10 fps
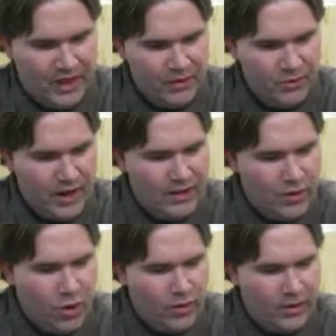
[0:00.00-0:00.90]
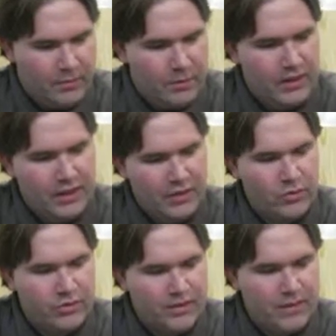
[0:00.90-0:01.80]
I do not know him, but he
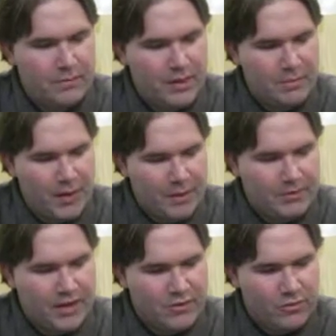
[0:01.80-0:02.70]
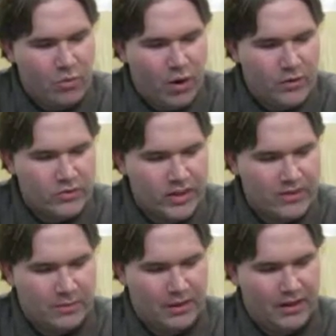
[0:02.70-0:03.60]
who sent me to baptize with water said
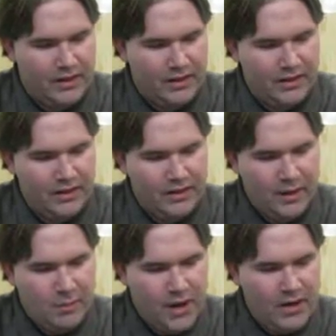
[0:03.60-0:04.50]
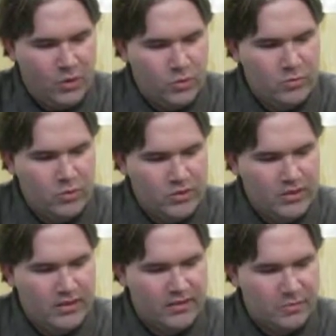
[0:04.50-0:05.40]
to me, Upon whom you see the